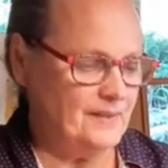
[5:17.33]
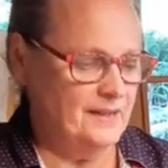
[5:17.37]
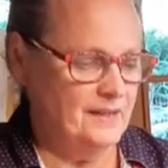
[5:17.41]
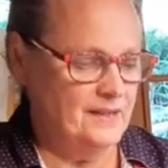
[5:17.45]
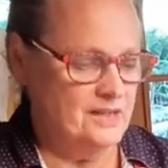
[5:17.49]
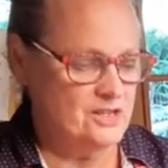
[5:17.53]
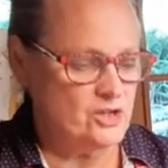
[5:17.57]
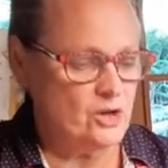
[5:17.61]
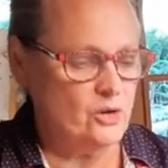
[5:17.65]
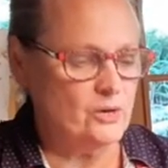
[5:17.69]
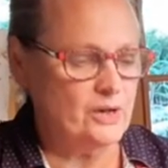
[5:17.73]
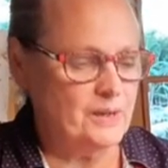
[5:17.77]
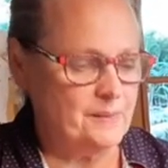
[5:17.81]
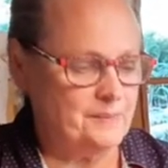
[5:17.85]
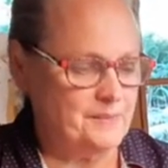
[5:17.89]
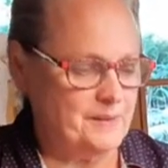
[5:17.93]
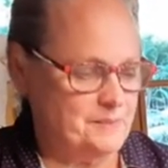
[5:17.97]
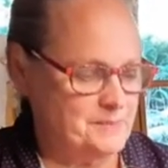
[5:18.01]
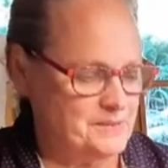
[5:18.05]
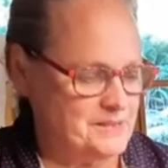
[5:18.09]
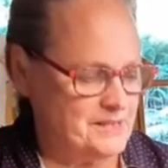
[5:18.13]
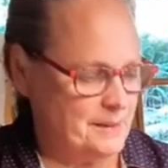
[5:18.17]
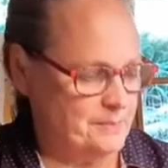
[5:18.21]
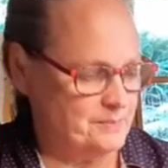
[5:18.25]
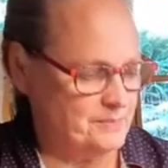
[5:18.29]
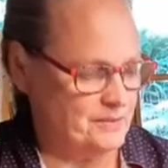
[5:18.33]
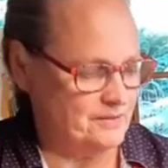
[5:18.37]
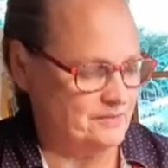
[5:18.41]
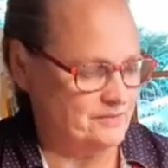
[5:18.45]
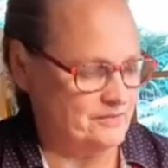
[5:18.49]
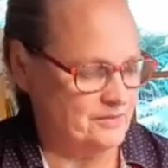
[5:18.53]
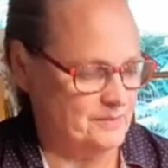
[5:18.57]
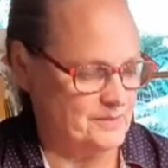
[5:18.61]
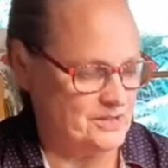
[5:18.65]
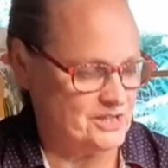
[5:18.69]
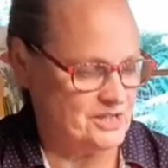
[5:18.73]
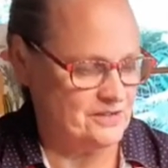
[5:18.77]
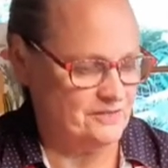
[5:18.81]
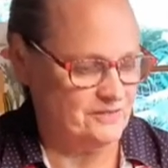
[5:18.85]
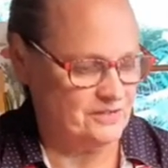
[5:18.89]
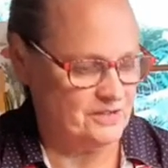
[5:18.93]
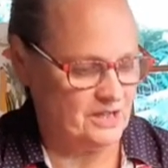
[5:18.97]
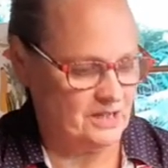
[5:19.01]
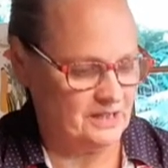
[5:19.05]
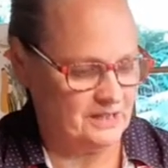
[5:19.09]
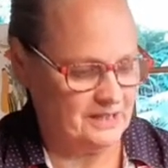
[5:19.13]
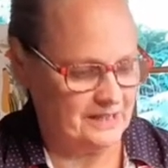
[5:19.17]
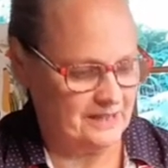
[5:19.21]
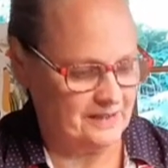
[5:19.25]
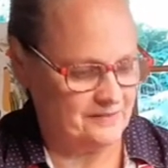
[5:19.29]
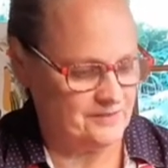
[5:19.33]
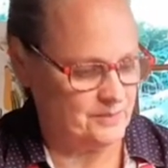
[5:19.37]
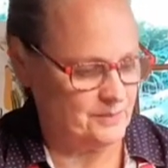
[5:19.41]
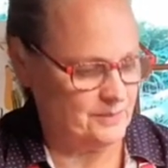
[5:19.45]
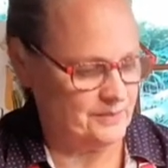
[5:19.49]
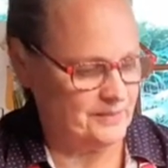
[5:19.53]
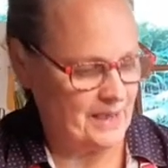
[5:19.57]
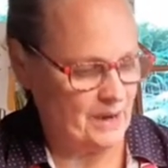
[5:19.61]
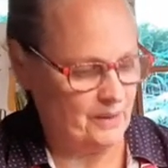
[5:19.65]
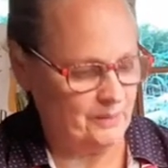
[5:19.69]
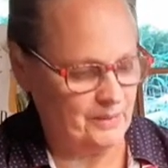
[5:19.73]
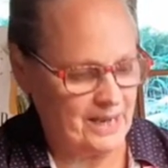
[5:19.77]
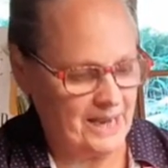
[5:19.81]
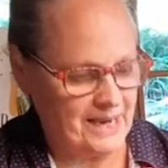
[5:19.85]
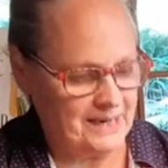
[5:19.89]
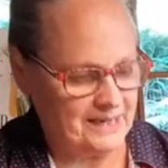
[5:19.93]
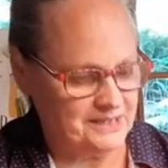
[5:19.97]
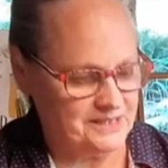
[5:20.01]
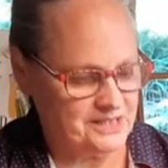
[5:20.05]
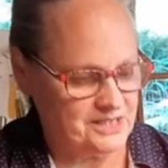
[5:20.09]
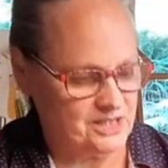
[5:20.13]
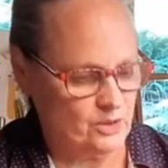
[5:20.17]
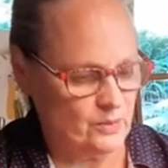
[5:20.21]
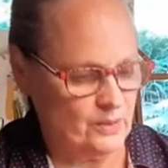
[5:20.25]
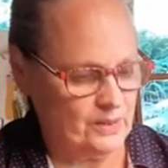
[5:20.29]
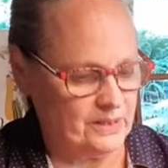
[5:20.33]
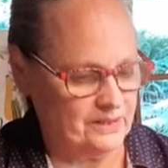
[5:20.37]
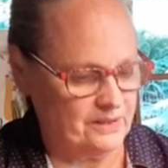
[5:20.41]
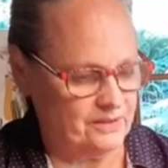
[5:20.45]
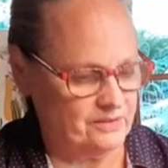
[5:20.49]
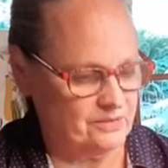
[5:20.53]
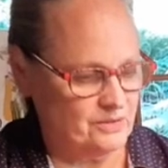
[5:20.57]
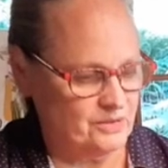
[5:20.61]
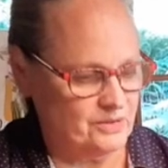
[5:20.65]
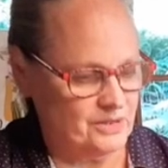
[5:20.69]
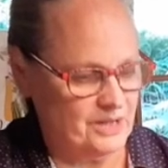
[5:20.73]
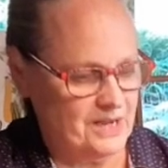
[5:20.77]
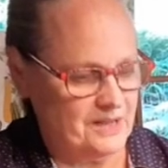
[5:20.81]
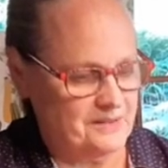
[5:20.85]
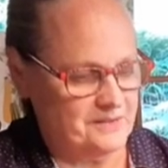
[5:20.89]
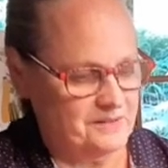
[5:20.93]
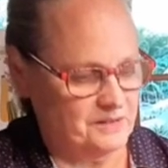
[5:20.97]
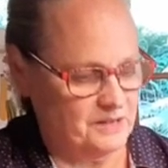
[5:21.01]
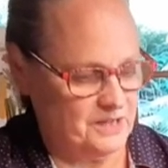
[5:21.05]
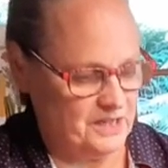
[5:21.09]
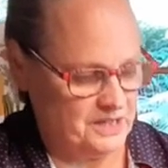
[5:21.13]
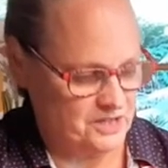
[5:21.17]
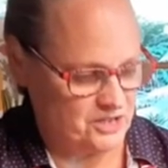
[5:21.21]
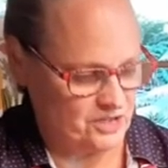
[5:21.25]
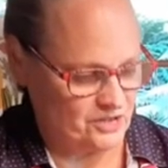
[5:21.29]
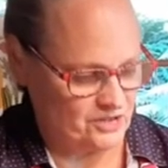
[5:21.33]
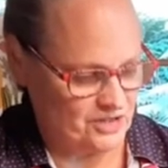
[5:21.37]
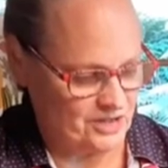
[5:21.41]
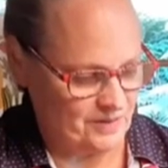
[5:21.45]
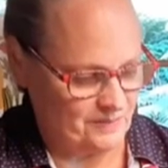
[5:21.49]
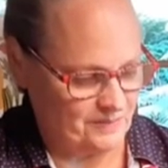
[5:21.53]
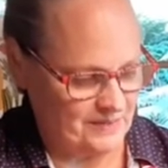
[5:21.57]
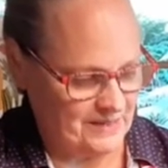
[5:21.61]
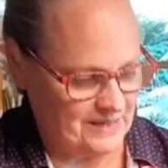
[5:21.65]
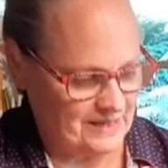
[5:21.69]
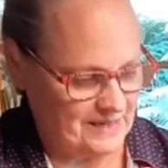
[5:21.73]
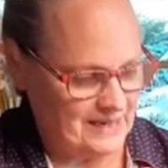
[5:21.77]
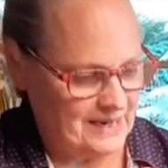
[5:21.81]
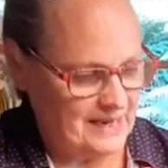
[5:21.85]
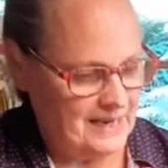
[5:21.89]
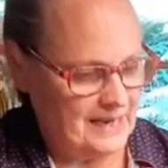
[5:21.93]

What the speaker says: So I'll keep them separate from the chiffonade leaves, but that way I can just quickly throw together lunch or something.